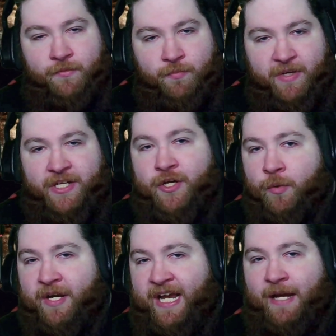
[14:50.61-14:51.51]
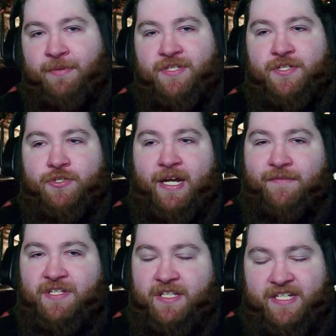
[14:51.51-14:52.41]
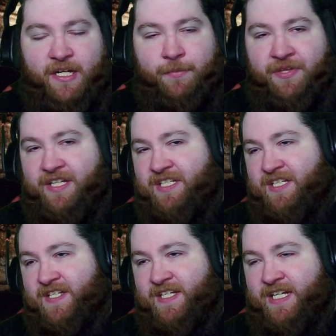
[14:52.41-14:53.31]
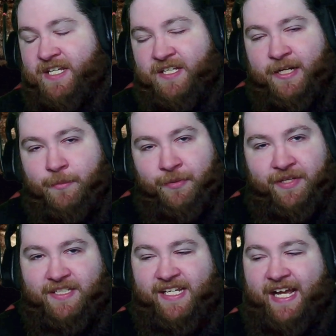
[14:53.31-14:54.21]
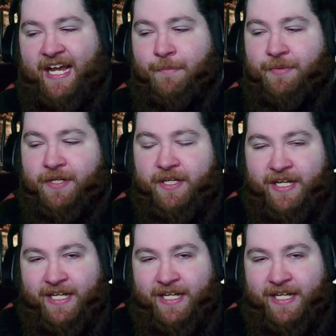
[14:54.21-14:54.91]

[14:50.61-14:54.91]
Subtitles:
we know what happens to Travis and the terrible things he sees, the terrible things that happen.